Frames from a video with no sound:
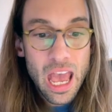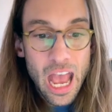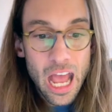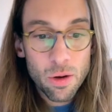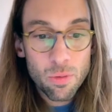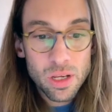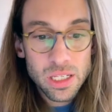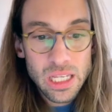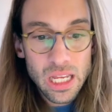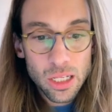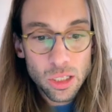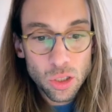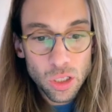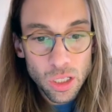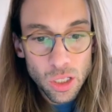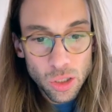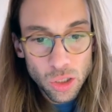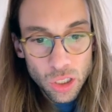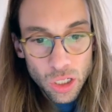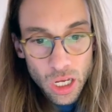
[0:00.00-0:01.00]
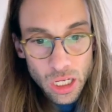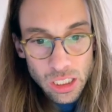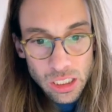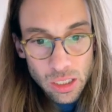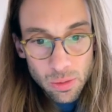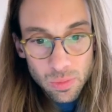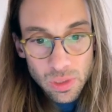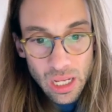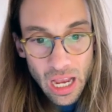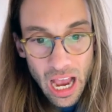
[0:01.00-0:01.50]
And we see it took us
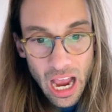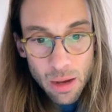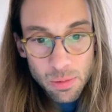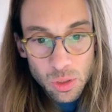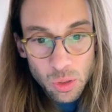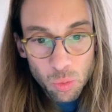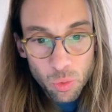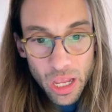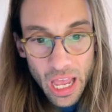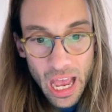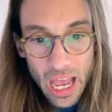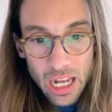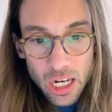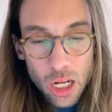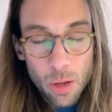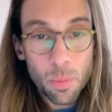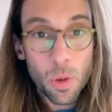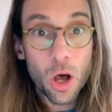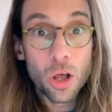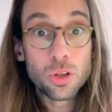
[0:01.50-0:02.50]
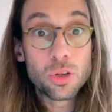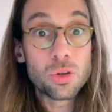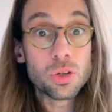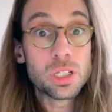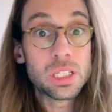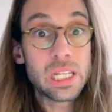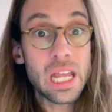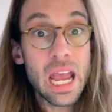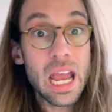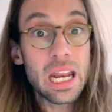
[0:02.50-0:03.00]
some time that we end up
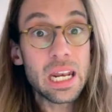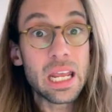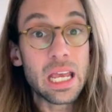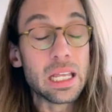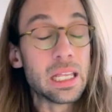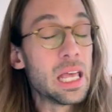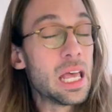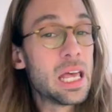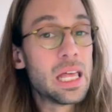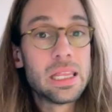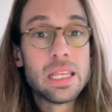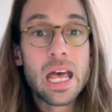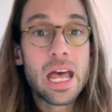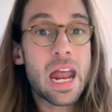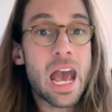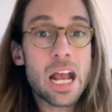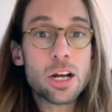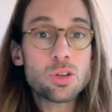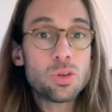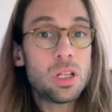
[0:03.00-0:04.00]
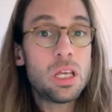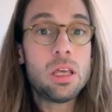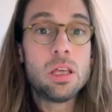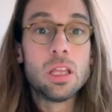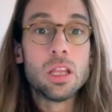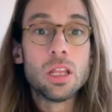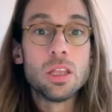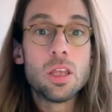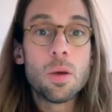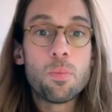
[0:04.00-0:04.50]
understanding that
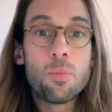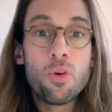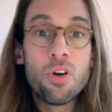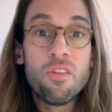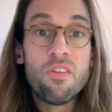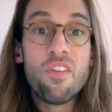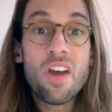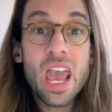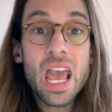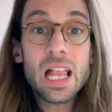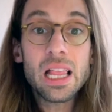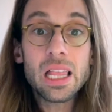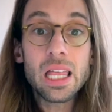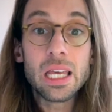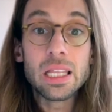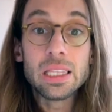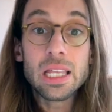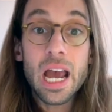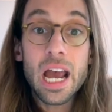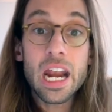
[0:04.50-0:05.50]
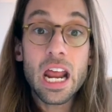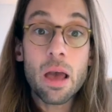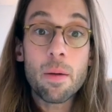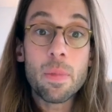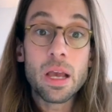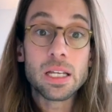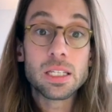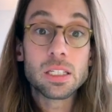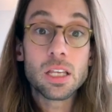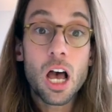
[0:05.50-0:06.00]
actually the prevailing
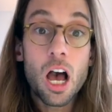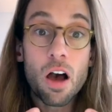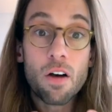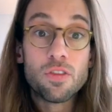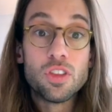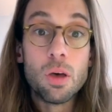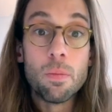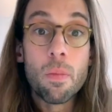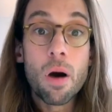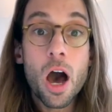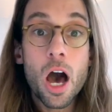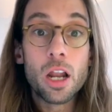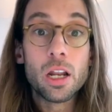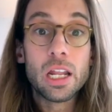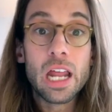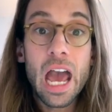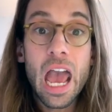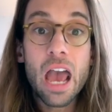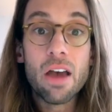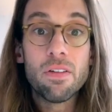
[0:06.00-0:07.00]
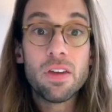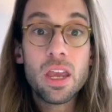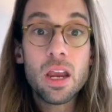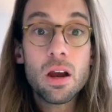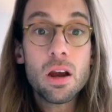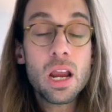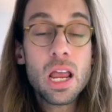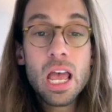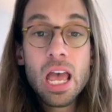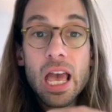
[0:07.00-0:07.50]
dynamics of the model I have
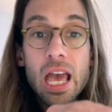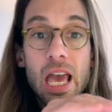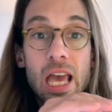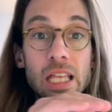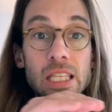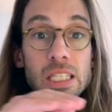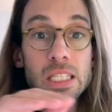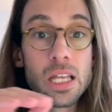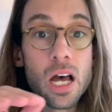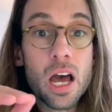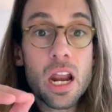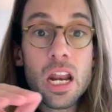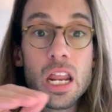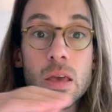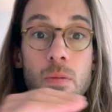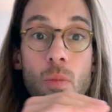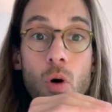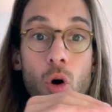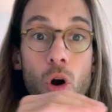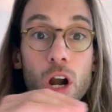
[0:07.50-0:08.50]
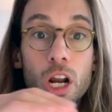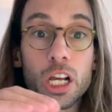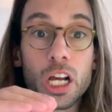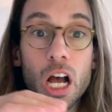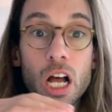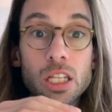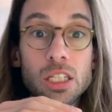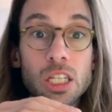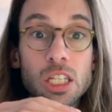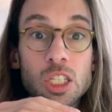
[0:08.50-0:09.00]
here, it's not anymore a
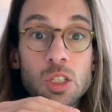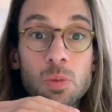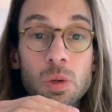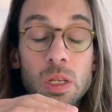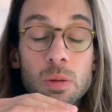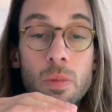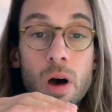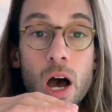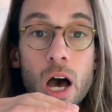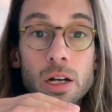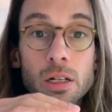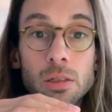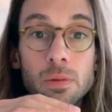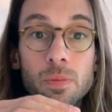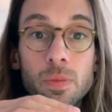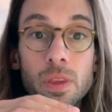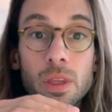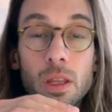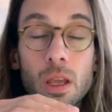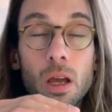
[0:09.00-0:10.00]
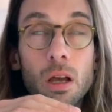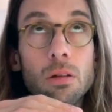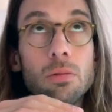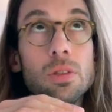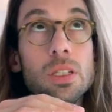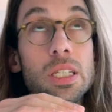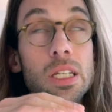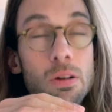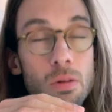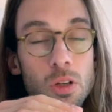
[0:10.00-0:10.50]
constant speed model, a
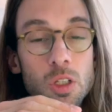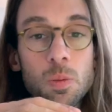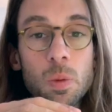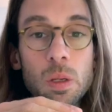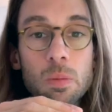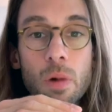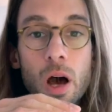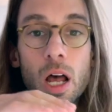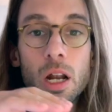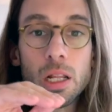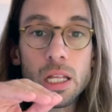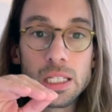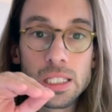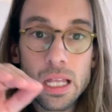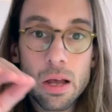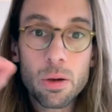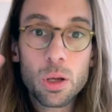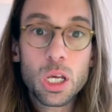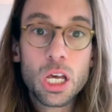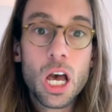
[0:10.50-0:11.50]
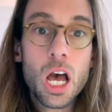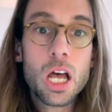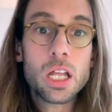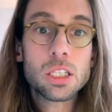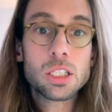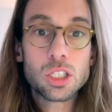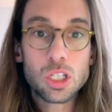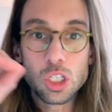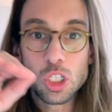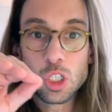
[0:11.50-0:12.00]
zero speed model, it's now a
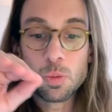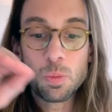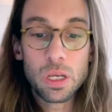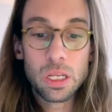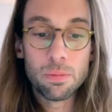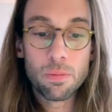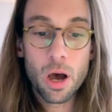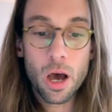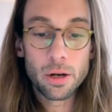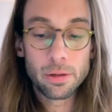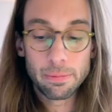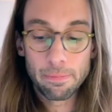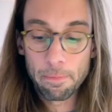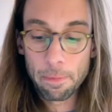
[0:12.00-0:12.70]
constant speed model,